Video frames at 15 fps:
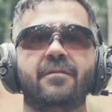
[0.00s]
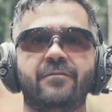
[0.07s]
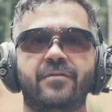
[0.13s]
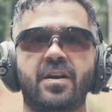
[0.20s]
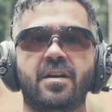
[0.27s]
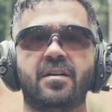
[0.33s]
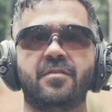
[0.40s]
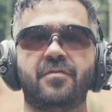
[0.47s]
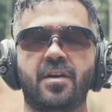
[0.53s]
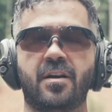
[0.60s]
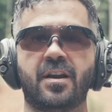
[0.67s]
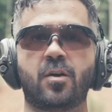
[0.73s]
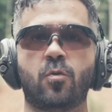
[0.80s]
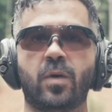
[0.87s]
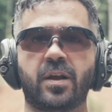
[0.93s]
very, very
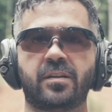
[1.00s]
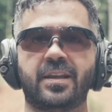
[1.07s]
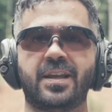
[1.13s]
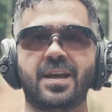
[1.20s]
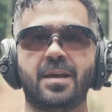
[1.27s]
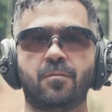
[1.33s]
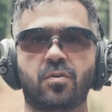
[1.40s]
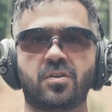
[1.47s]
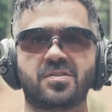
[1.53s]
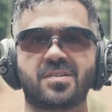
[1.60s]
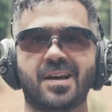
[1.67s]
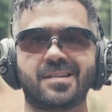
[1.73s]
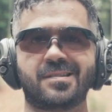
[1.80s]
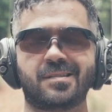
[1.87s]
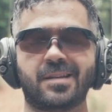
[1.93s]
quickly and
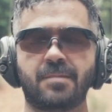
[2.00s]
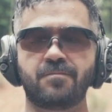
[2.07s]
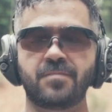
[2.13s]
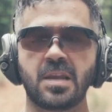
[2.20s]
precisely.